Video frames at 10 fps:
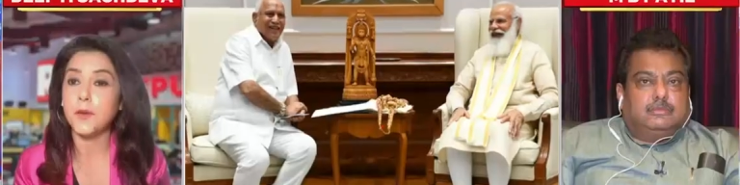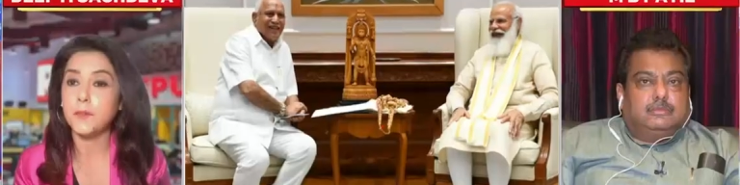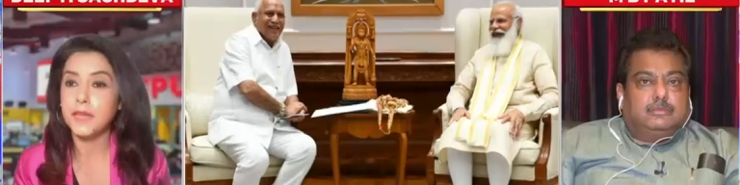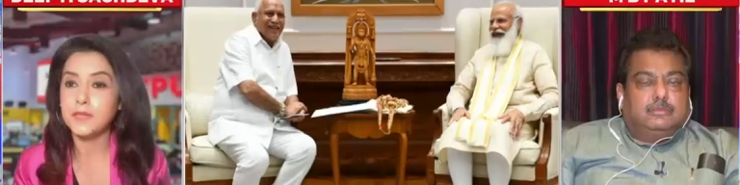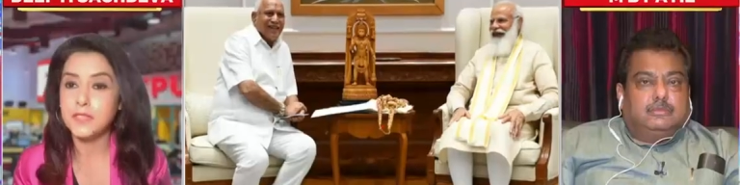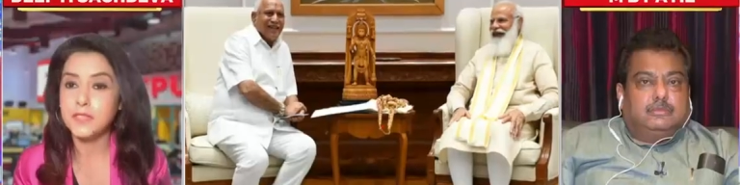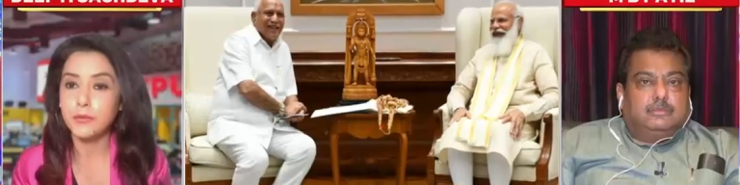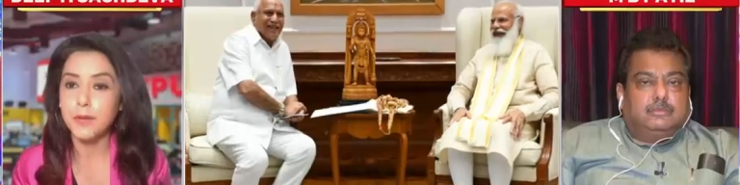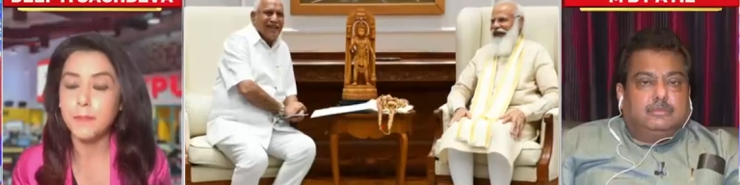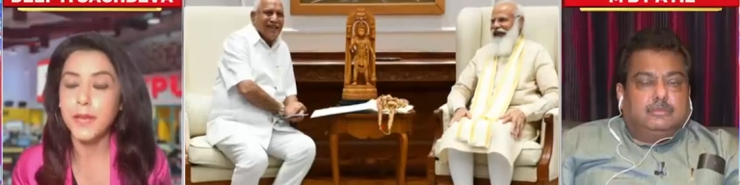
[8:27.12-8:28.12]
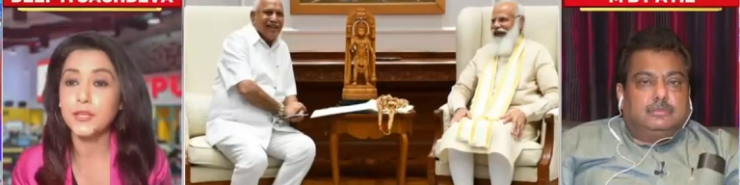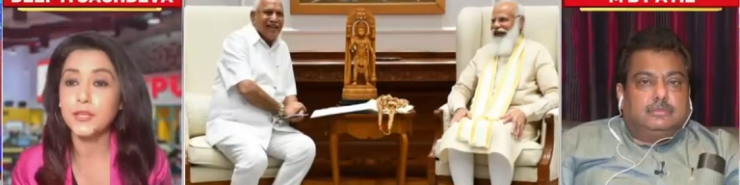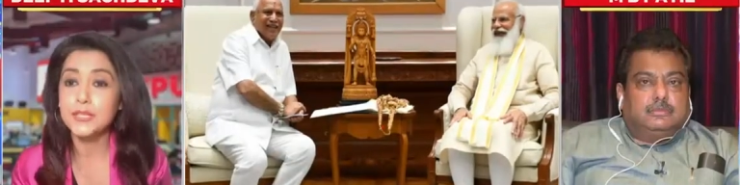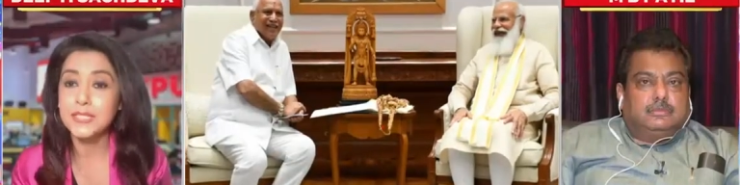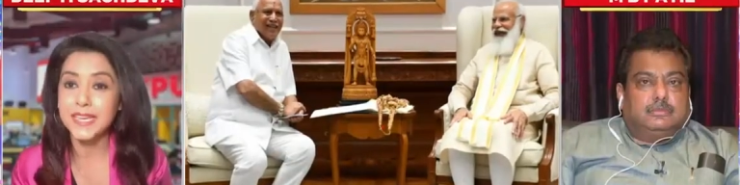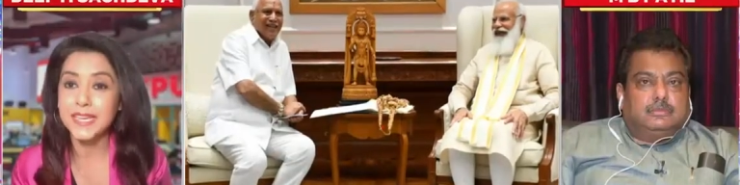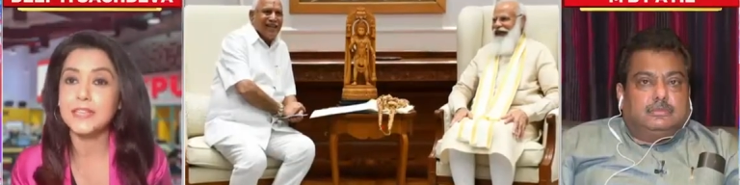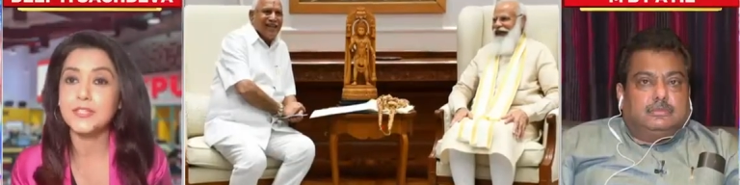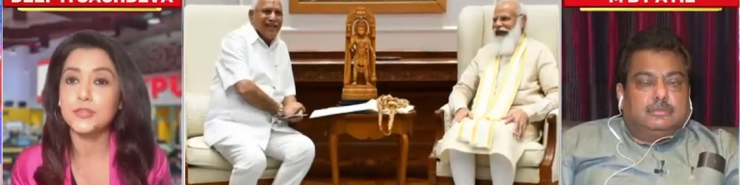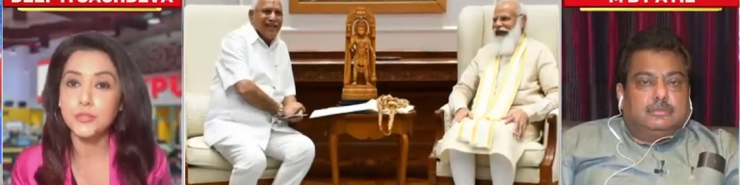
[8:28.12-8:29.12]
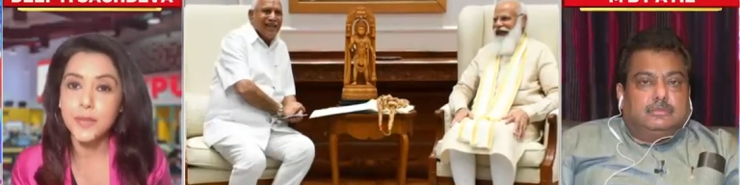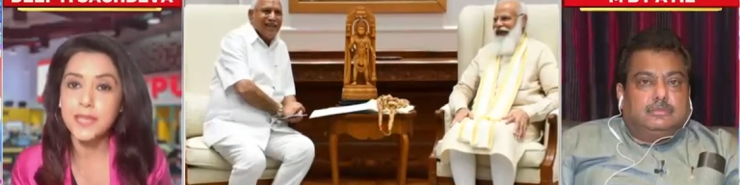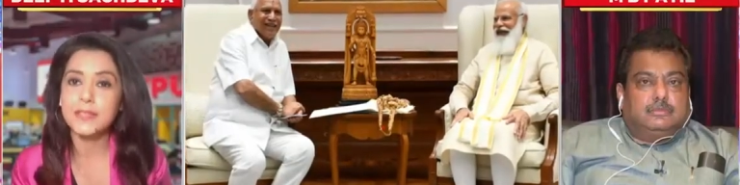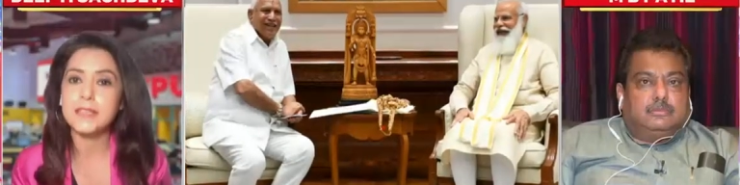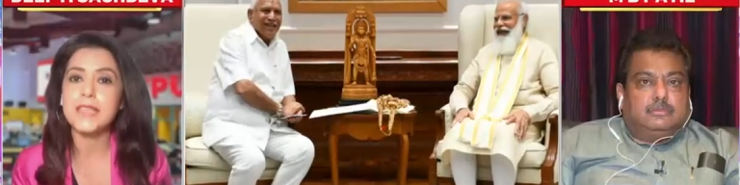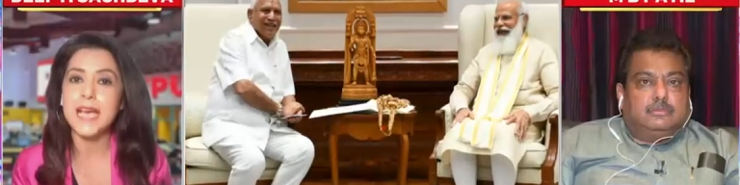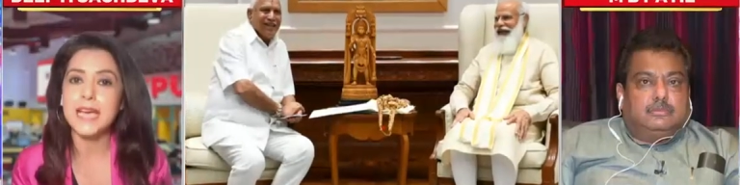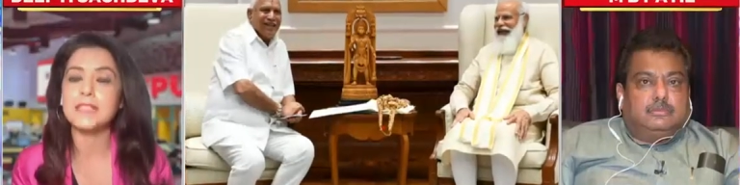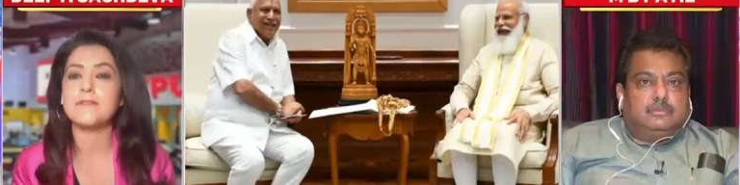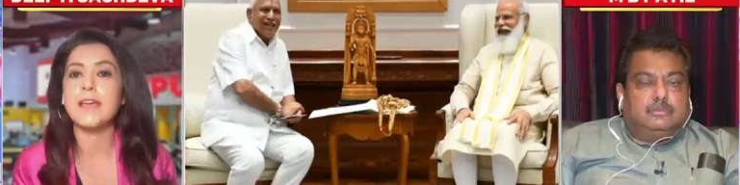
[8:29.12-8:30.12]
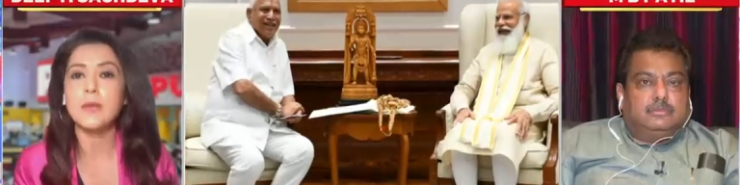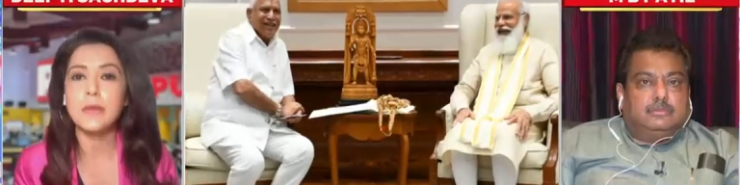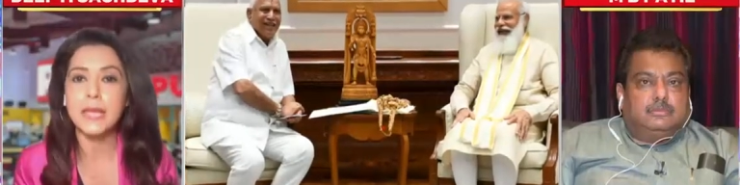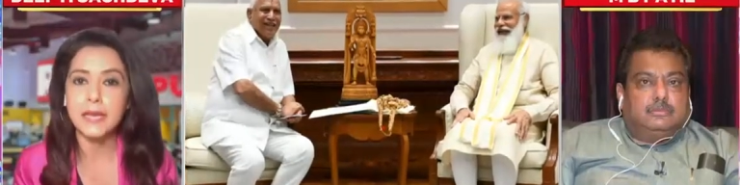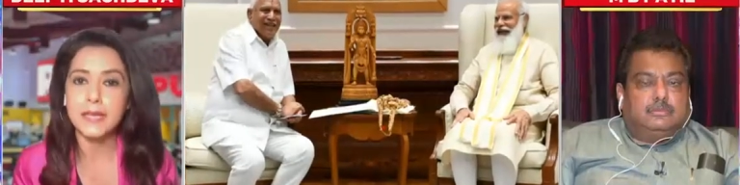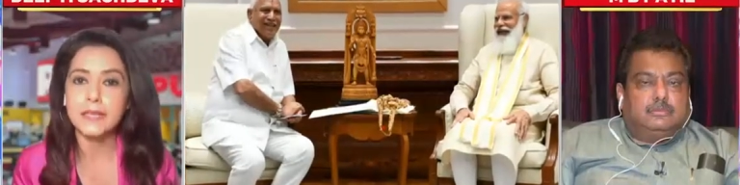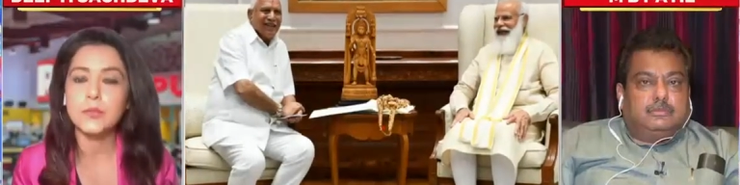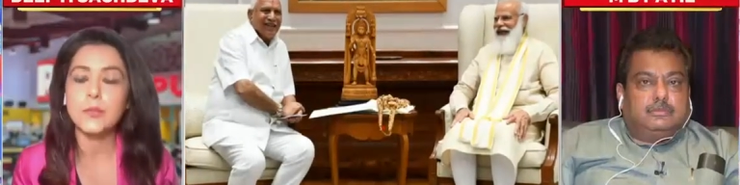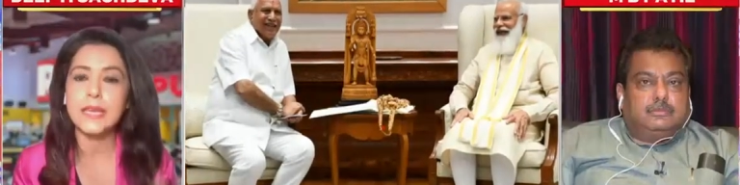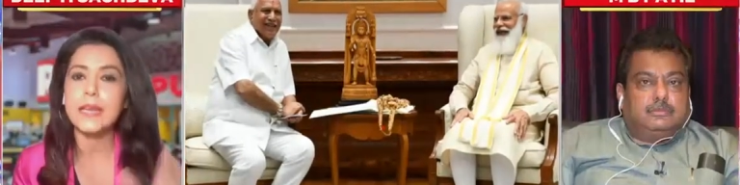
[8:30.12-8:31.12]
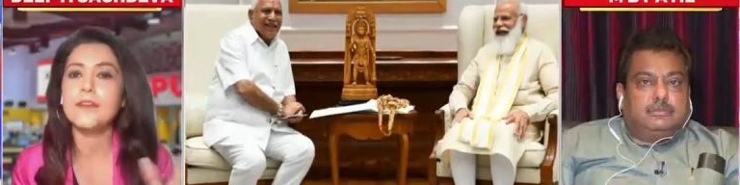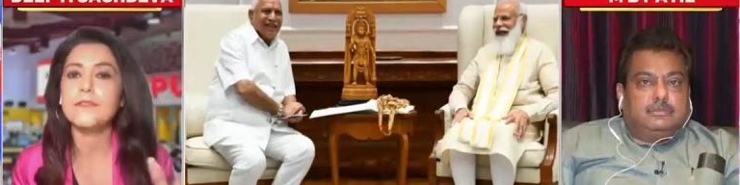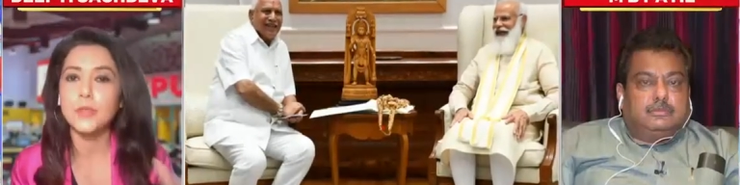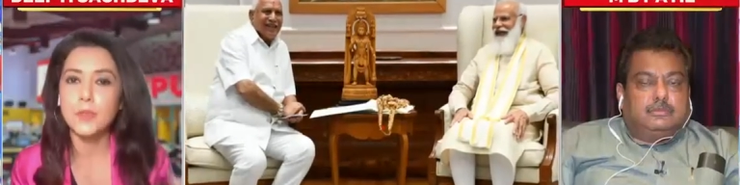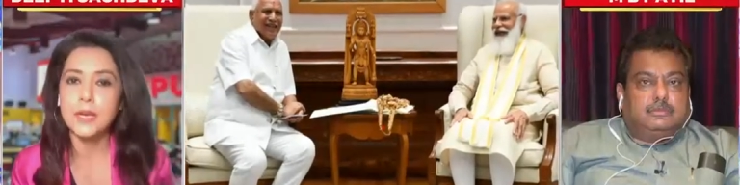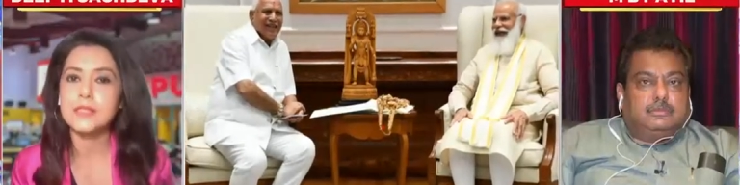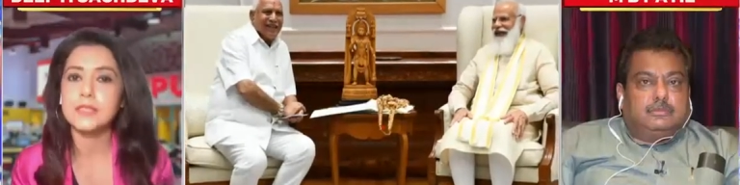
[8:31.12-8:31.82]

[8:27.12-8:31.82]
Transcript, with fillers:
Speaker 1: for BS Yediyurappa and you say that you're doing this as a fellow Lingayat. We let our viewers